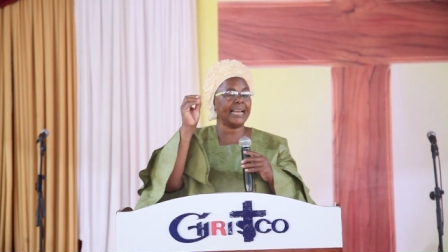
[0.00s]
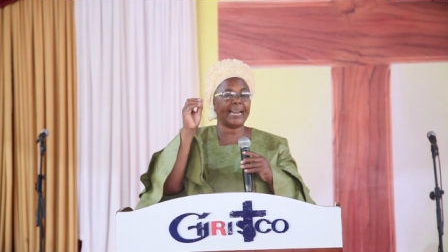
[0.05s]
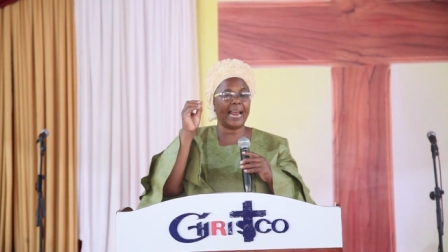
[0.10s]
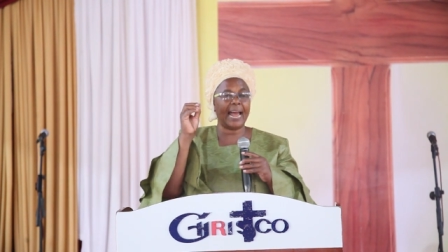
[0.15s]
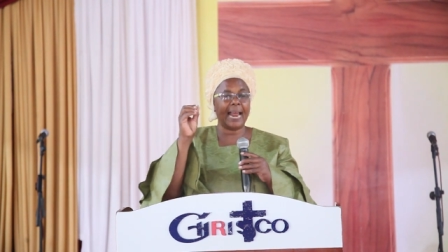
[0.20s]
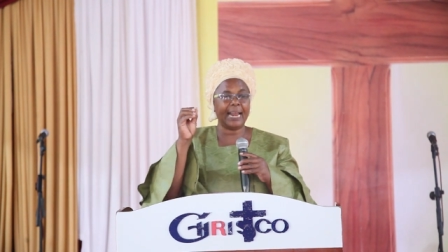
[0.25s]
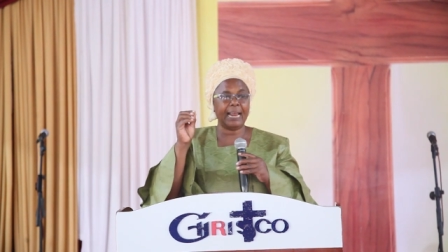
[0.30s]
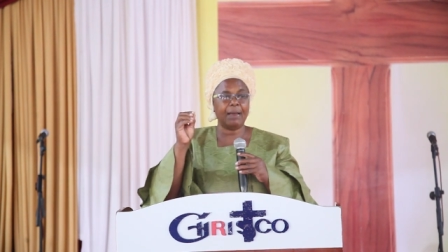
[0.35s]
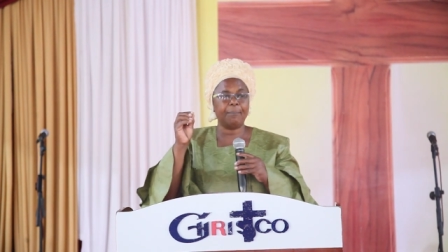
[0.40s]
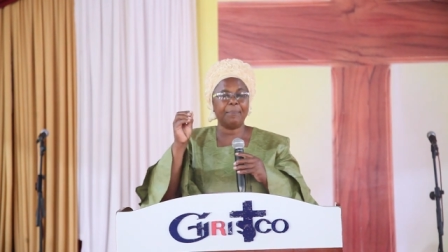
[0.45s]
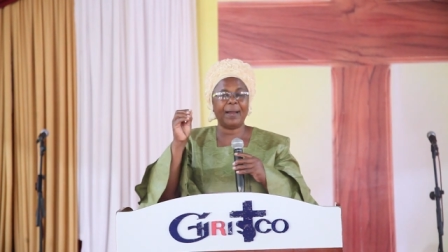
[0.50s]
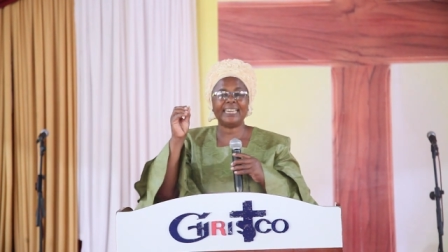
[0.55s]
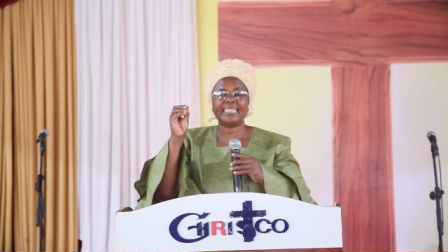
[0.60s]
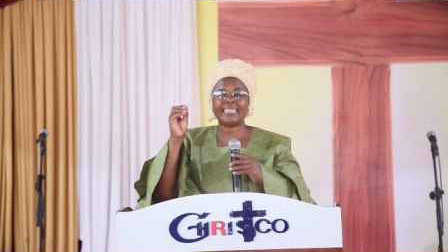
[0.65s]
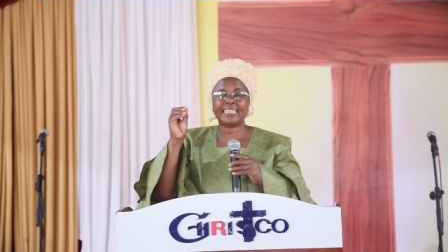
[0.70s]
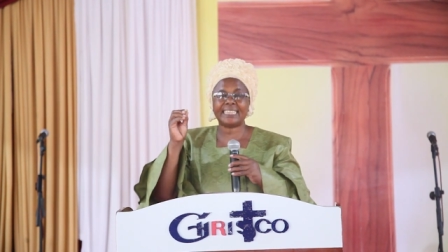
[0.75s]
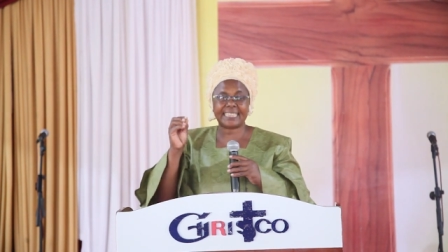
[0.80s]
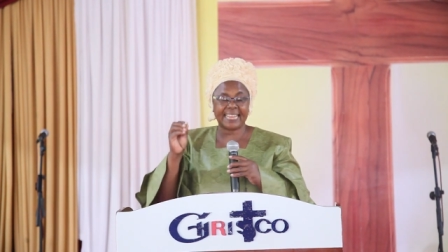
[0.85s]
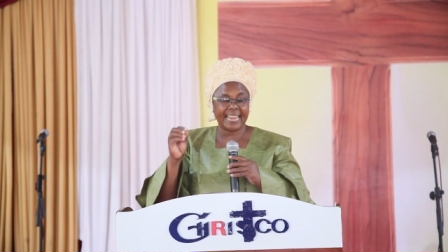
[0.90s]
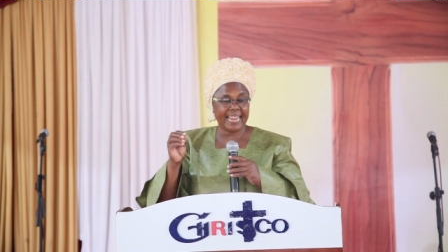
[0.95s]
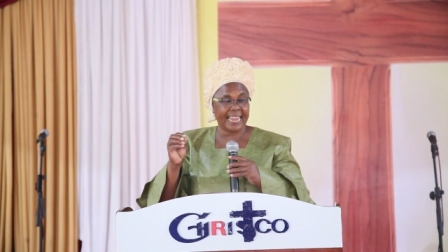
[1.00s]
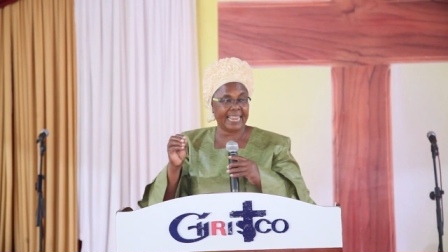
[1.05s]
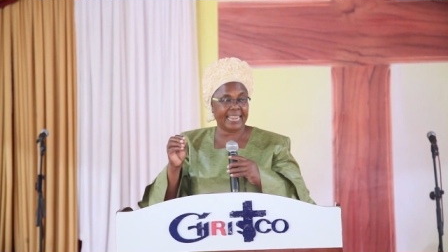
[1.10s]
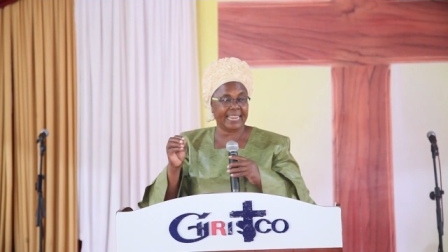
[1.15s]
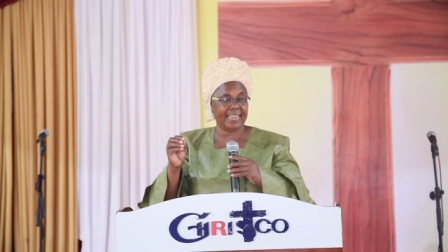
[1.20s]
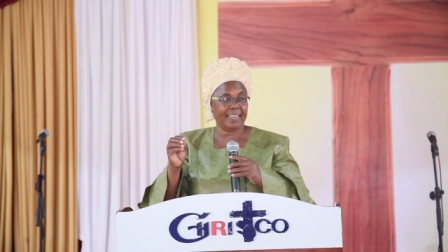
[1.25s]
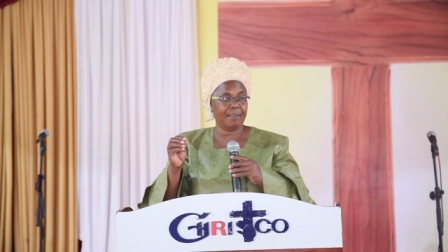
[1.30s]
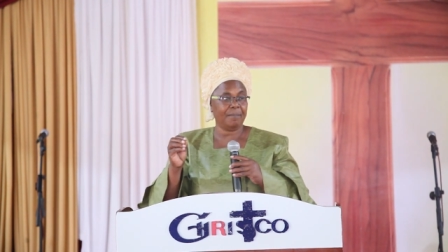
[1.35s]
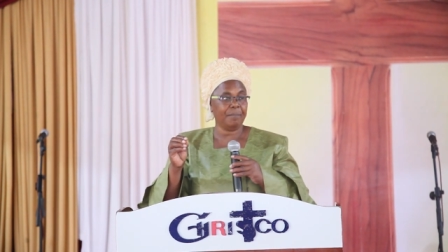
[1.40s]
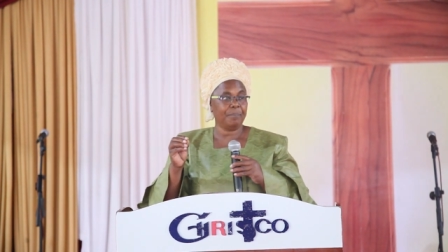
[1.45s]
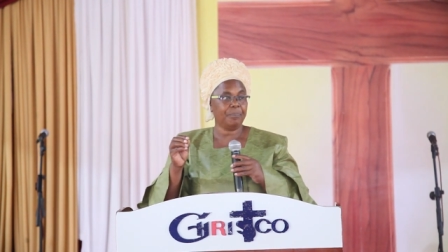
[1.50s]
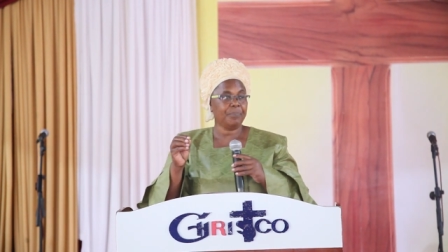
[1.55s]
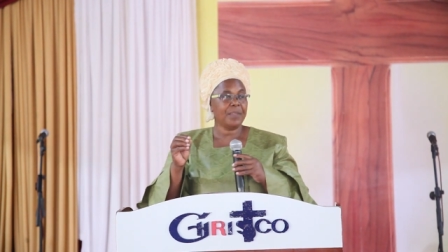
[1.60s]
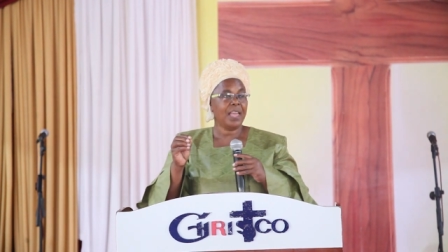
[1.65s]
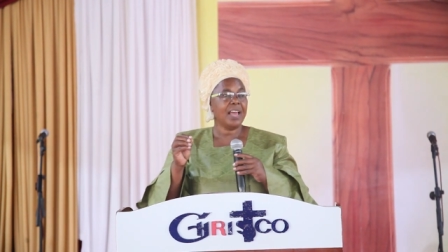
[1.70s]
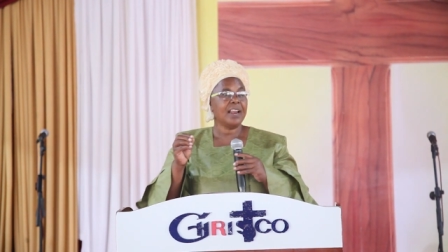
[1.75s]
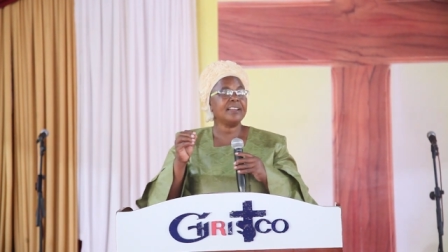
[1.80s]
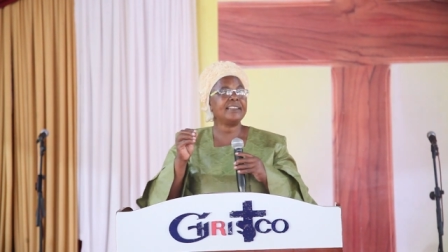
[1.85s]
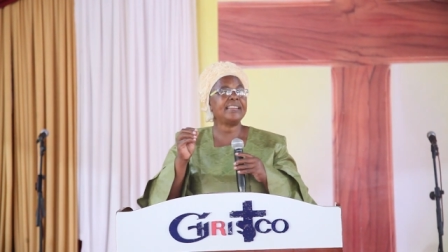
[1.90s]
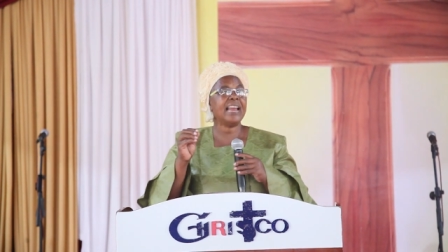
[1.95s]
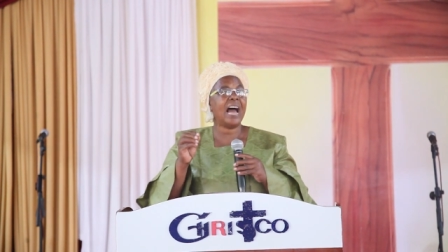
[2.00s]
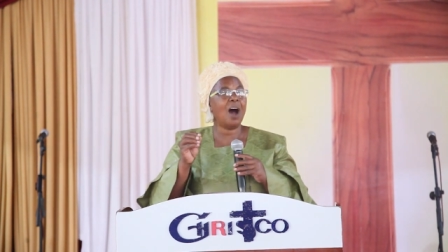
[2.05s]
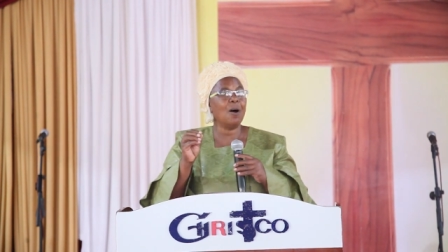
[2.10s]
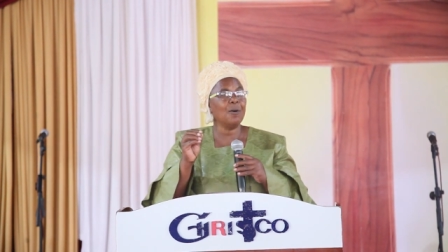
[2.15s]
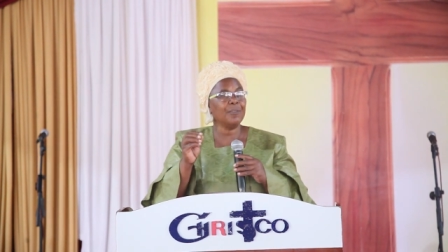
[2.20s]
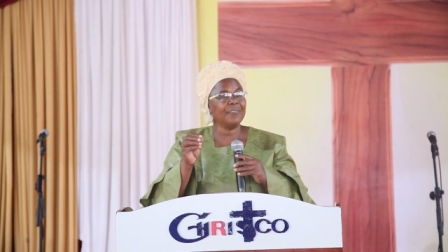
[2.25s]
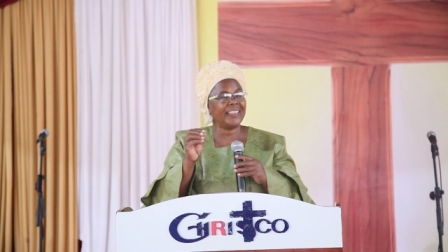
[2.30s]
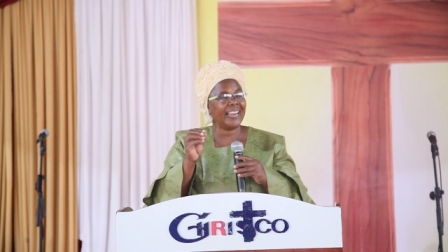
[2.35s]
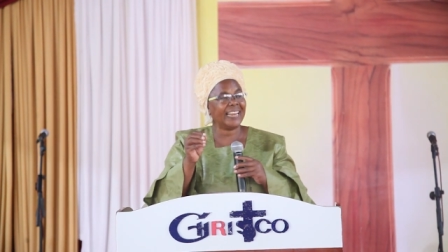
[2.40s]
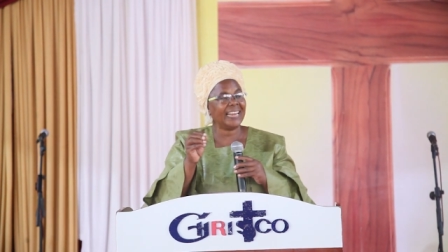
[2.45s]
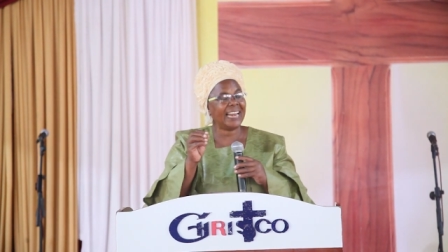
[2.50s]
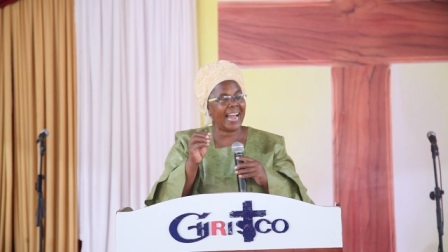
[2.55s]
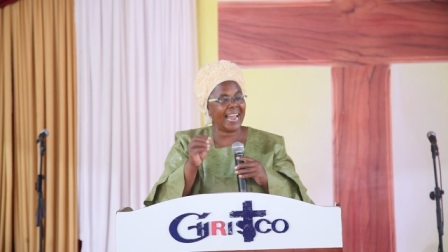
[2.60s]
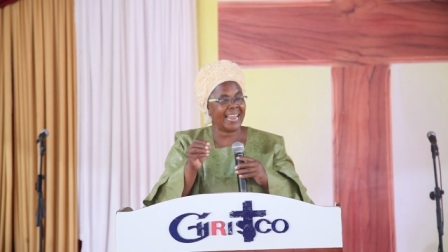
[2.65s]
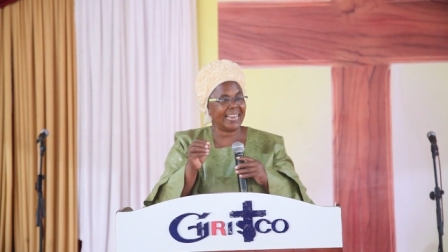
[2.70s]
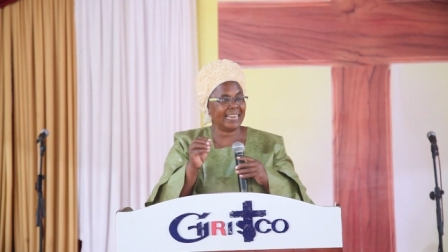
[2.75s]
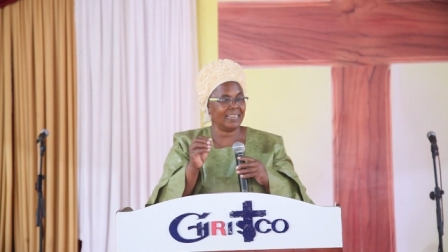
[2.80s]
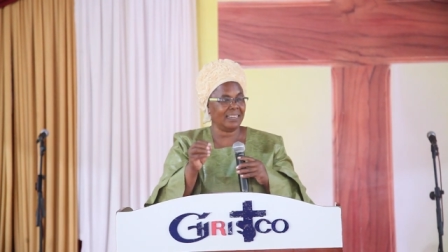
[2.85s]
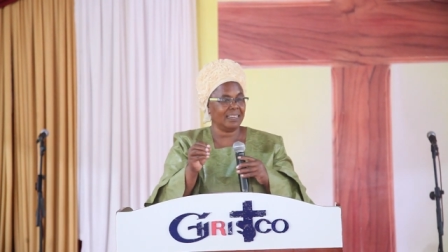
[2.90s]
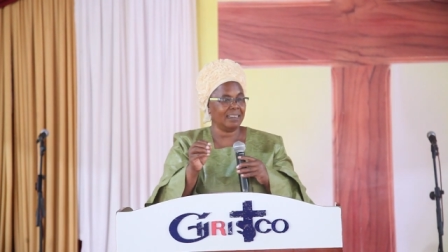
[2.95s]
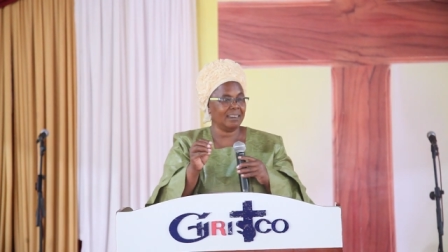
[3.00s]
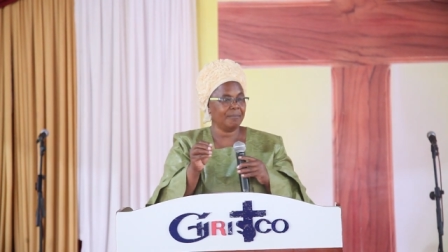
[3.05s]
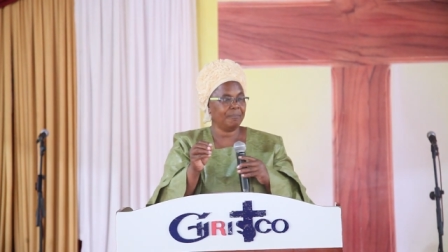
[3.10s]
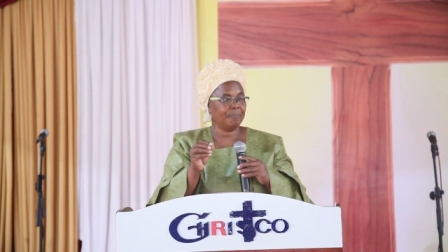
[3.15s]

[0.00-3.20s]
an alarm and say, down the line,